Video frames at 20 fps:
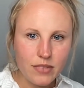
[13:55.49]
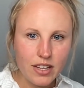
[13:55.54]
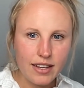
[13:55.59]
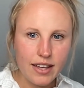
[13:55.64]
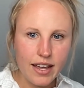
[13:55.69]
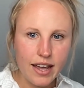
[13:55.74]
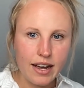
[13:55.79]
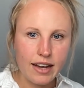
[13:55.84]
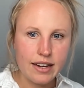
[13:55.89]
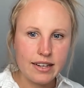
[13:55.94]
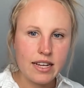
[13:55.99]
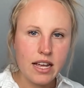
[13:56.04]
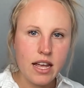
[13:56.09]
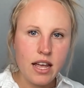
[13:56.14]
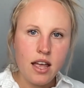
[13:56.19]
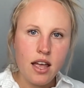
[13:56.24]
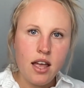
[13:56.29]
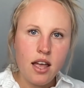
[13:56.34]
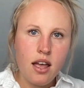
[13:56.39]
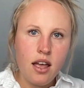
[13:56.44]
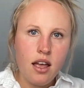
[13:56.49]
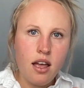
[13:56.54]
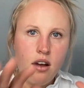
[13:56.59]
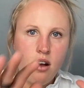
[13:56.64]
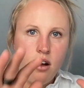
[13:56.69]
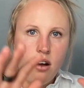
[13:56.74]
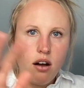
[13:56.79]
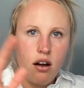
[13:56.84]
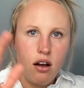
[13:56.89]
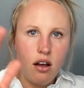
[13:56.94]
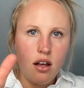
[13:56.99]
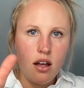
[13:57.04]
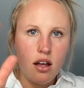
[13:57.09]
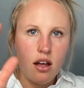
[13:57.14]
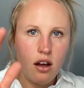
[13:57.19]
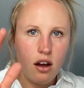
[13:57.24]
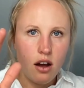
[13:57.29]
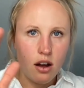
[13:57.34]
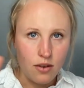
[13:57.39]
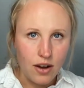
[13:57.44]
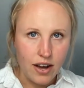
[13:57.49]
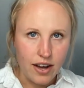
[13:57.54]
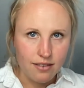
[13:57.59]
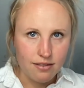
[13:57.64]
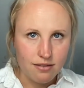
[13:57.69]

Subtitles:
And all right,